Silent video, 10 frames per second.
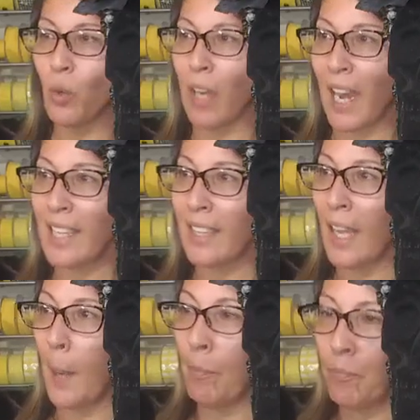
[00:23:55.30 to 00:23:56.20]
light
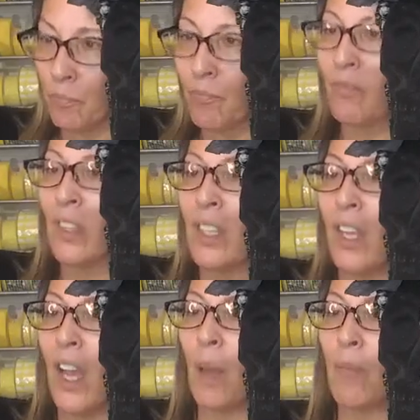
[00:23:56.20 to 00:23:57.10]
them,
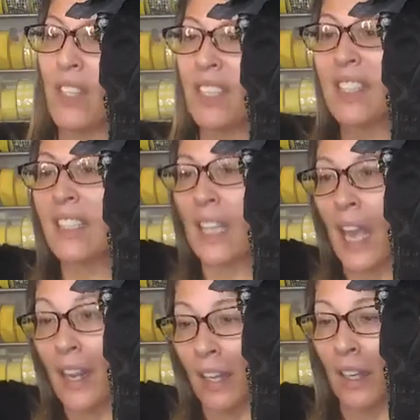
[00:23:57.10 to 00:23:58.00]
the
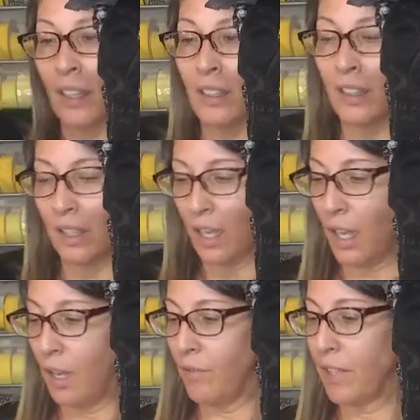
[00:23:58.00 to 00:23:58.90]
center
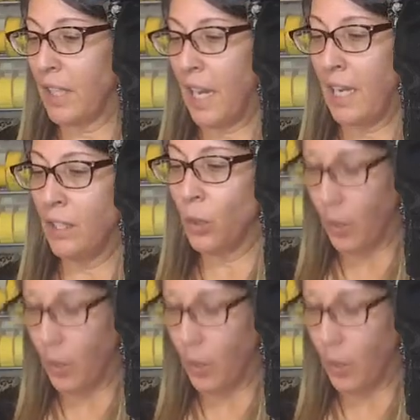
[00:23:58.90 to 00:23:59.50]
of the candle